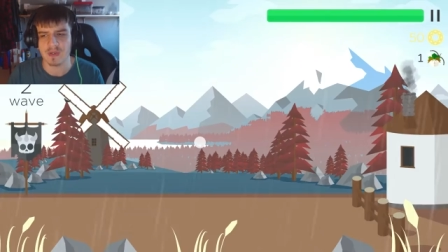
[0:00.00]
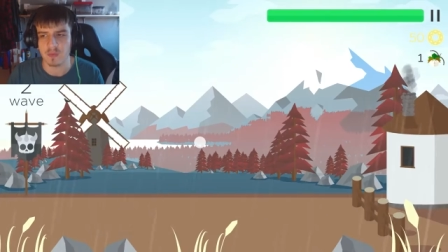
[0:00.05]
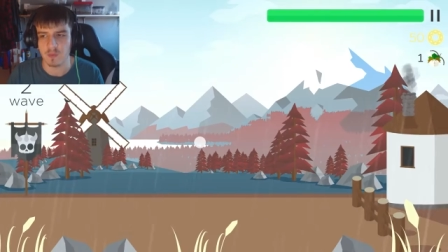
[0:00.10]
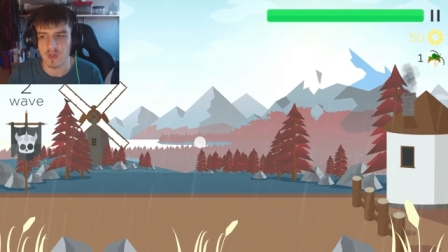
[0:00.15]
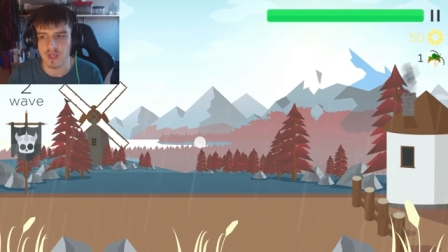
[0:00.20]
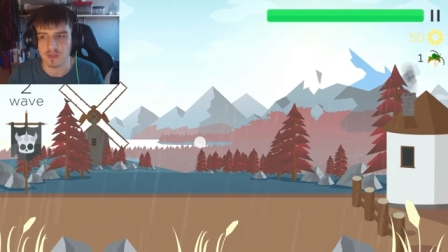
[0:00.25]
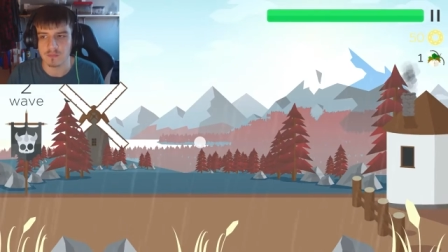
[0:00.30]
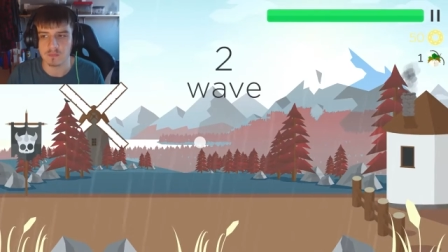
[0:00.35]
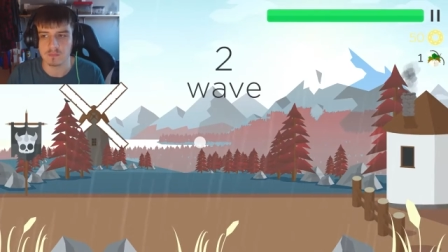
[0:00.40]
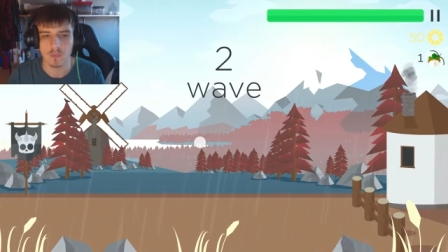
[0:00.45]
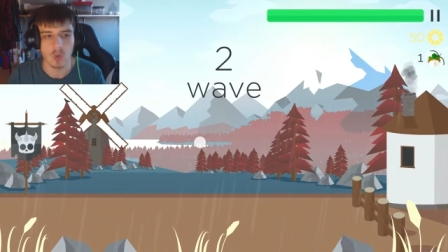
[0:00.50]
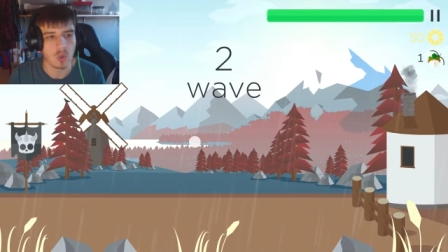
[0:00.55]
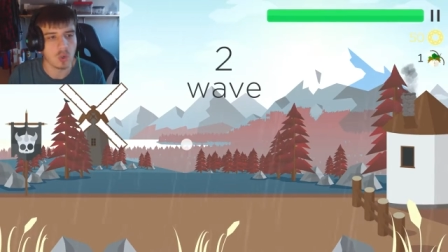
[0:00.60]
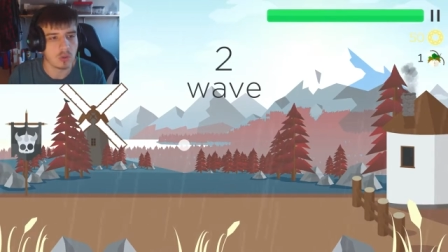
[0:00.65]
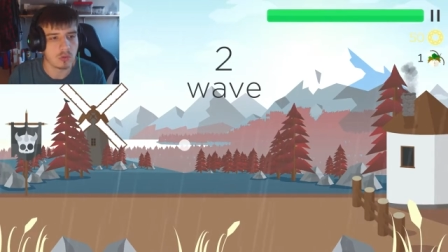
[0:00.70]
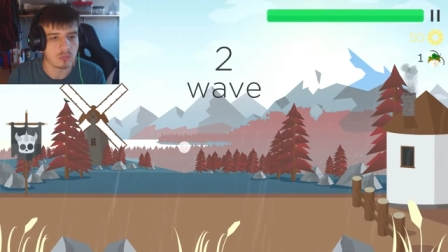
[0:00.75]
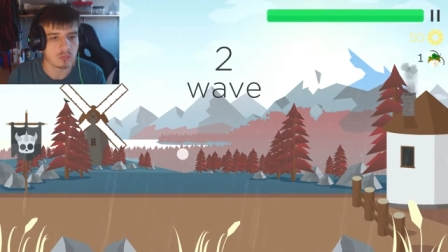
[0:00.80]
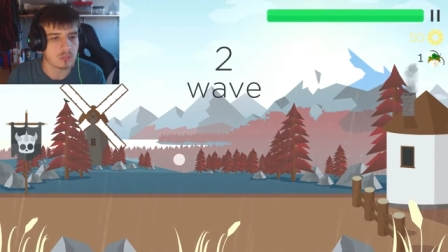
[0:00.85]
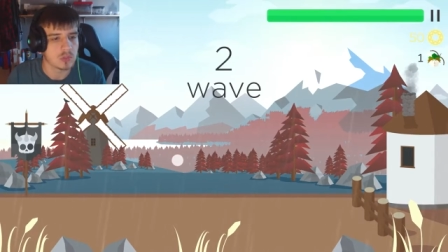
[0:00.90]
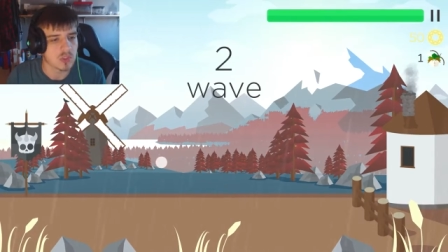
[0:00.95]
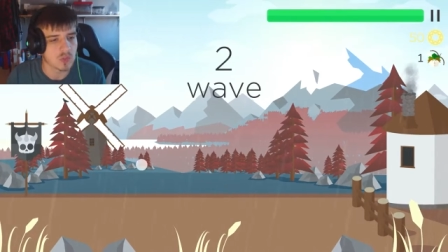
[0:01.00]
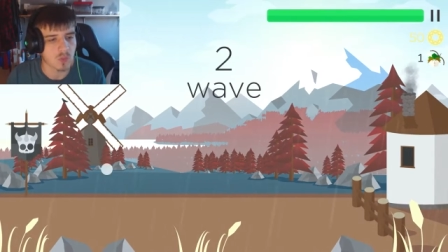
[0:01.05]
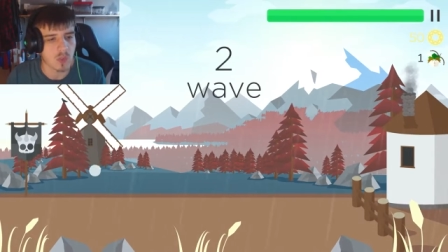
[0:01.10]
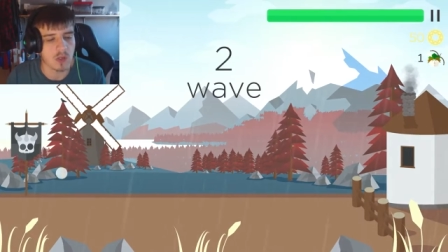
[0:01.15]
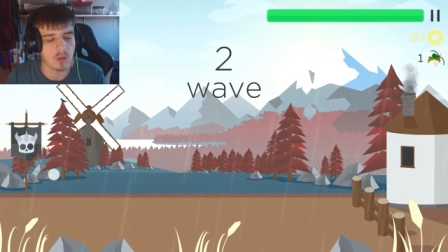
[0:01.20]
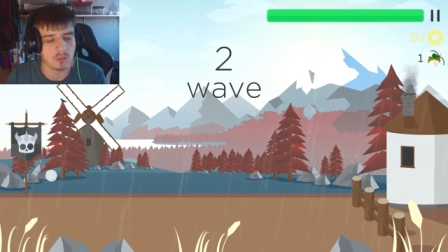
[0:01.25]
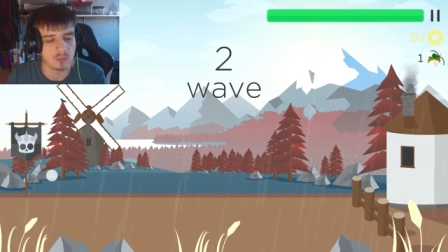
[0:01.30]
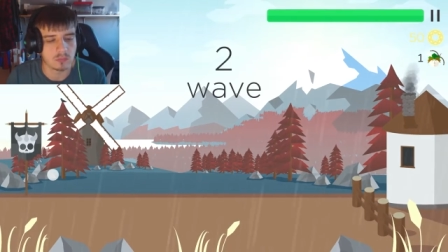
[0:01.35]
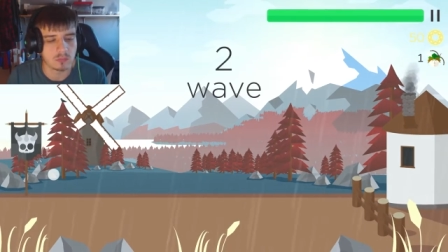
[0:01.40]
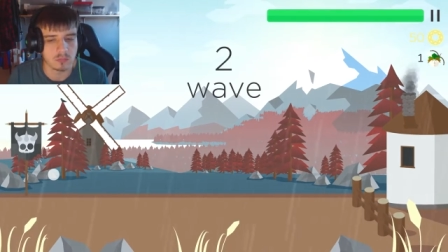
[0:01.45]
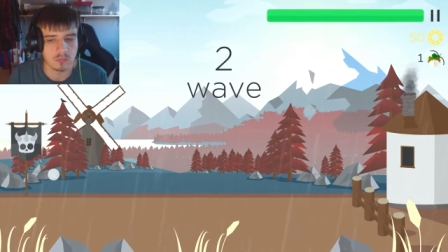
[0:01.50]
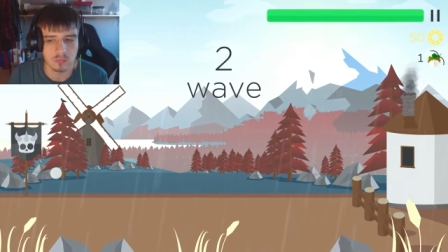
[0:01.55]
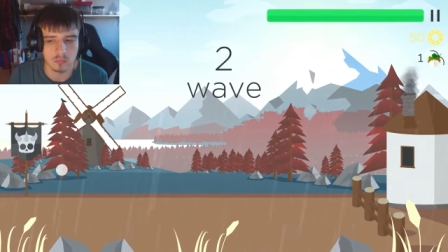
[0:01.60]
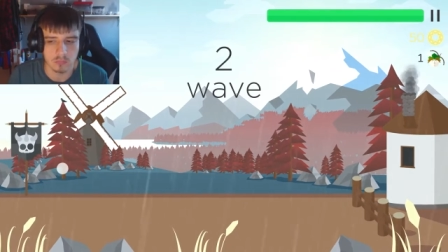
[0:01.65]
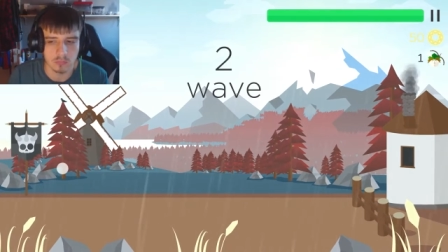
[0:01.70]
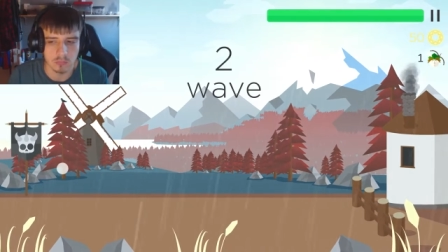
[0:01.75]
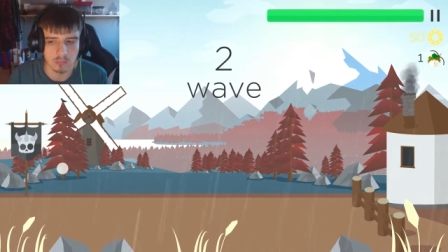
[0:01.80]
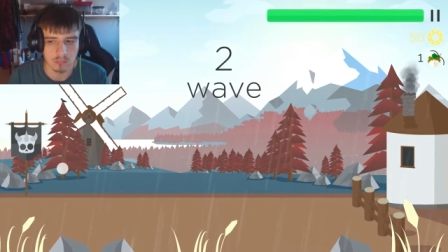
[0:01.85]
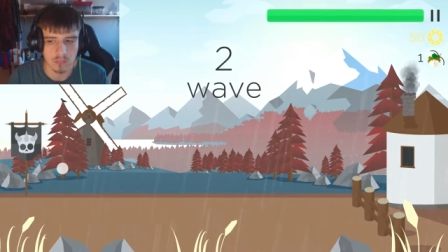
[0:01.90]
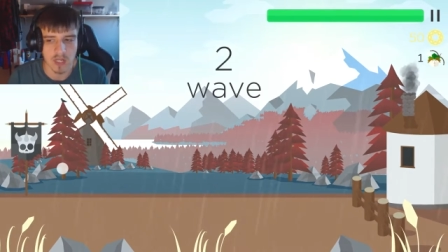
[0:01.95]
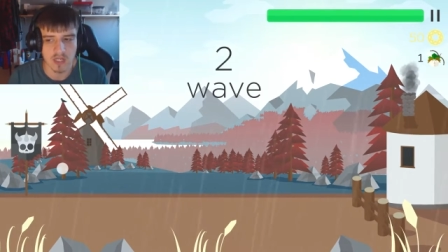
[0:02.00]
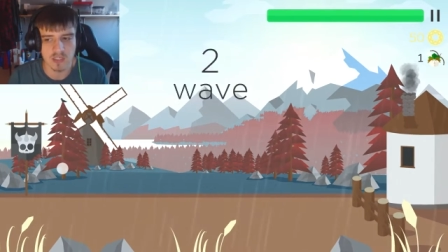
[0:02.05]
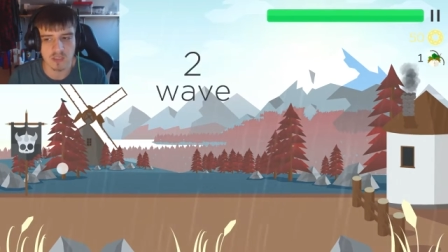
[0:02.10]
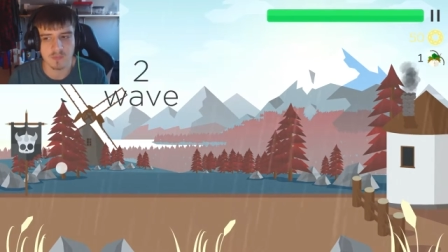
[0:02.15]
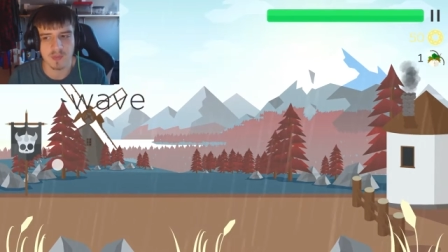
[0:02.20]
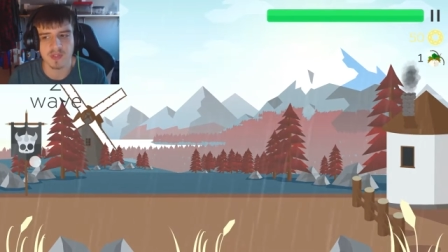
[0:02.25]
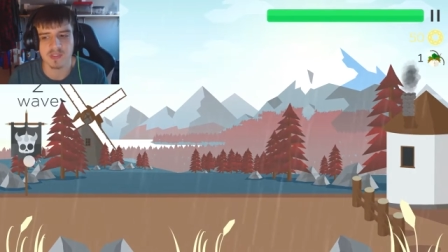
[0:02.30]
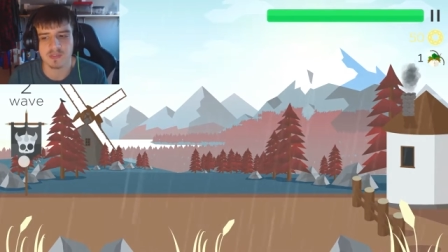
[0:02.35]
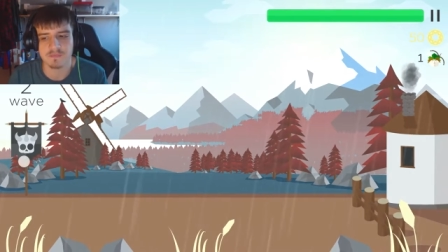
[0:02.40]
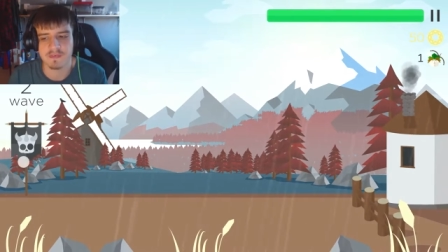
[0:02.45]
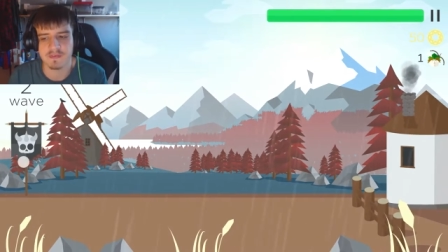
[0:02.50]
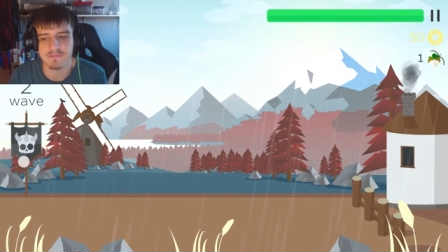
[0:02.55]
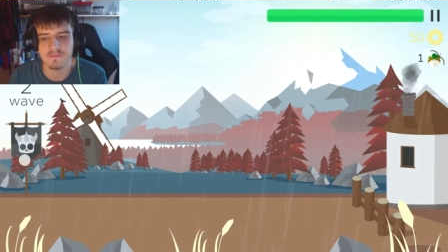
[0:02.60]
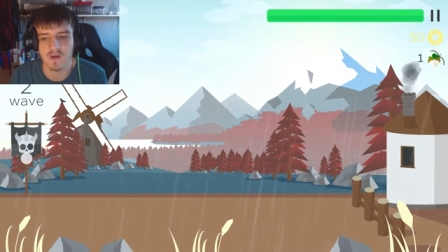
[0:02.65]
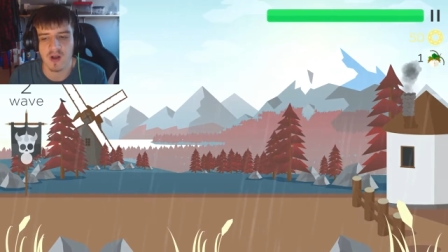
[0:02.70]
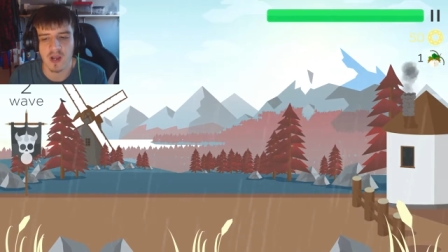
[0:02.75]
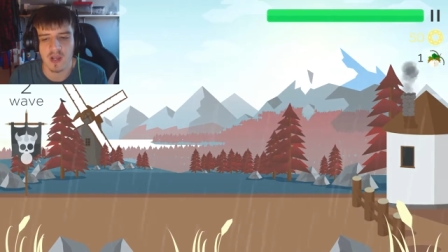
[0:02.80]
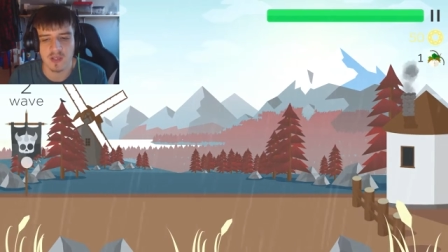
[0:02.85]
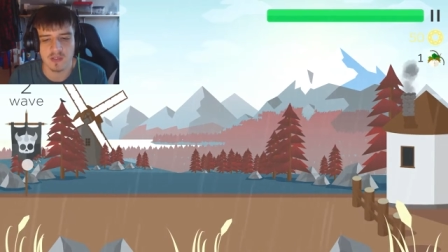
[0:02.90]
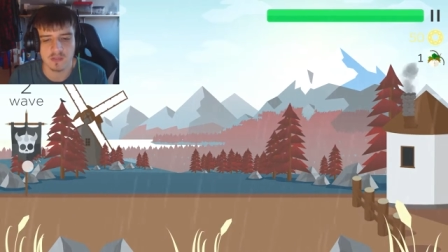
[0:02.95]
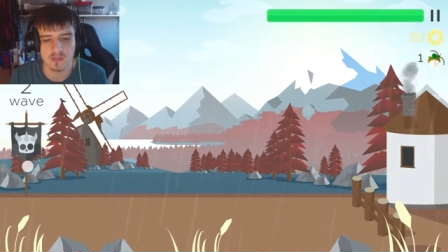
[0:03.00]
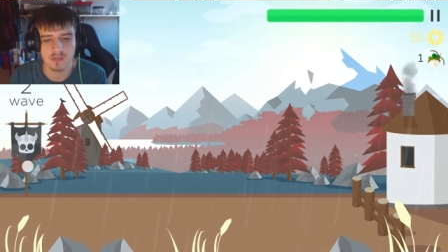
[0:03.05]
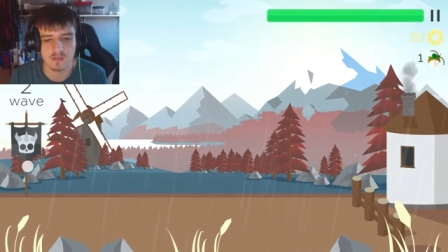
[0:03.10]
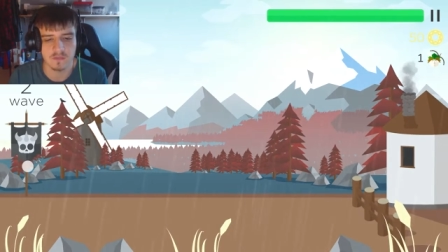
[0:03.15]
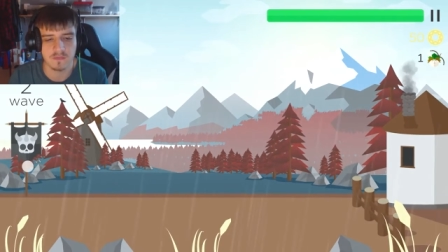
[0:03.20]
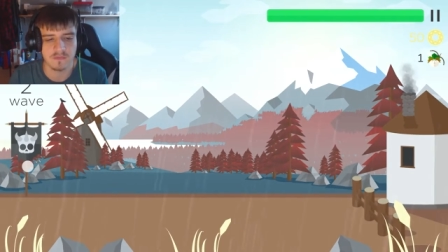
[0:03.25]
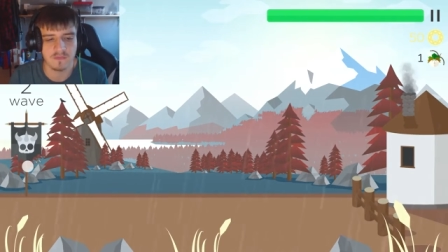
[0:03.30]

me win more as well. That depends if he fires